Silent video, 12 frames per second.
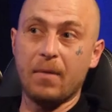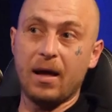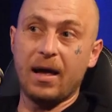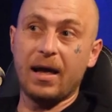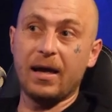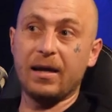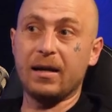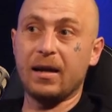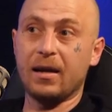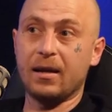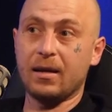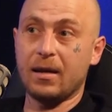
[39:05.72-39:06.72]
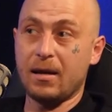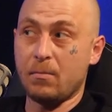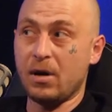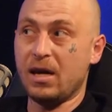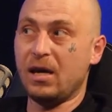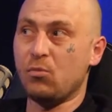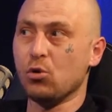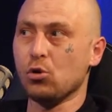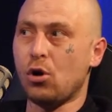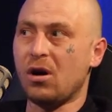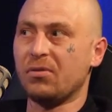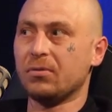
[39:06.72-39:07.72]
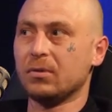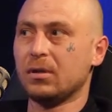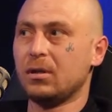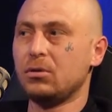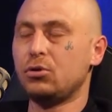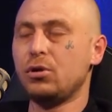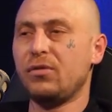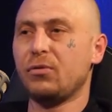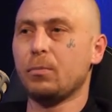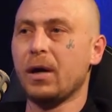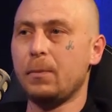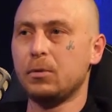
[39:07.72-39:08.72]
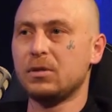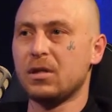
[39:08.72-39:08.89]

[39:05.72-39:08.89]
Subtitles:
and me in real life, they're two different people.